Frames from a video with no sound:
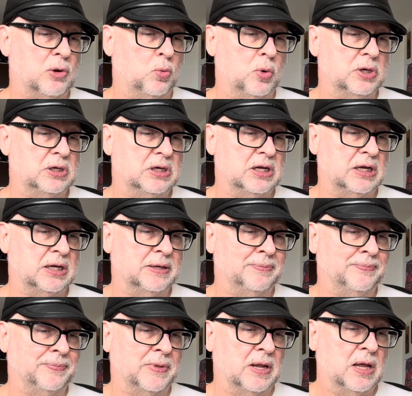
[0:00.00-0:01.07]
Winding
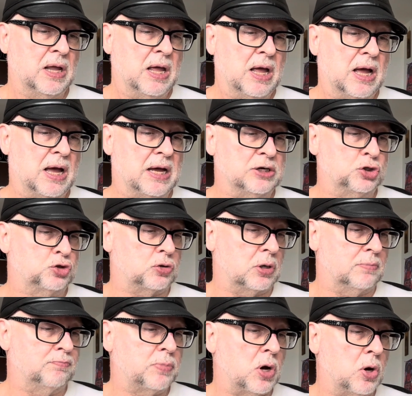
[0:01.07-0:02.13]
on
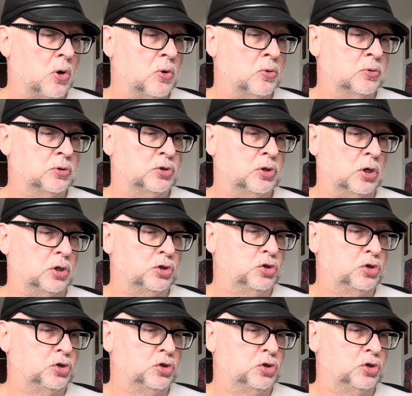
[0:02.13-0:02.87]
trombone,